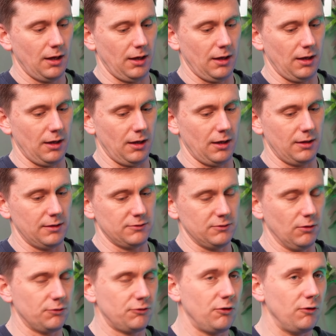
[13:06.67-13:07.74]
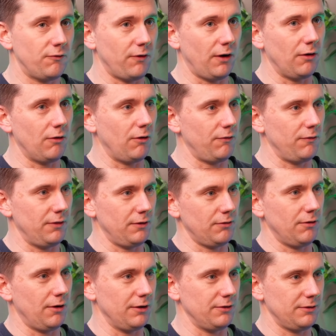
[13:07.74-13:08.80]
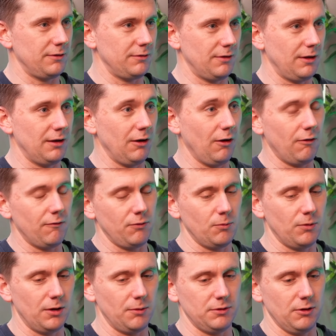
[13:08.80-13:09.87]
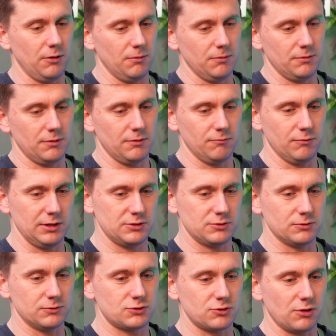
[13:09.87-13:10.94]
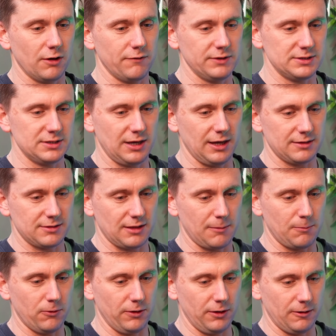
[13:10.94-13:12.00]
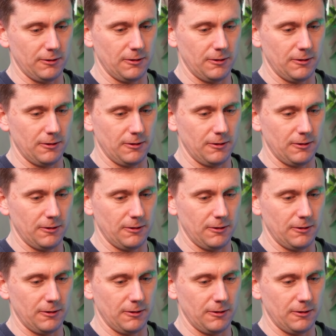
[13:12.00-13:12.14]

is not too far off in the horizon in a lot of the work we do, and really sort of striving to get to that point.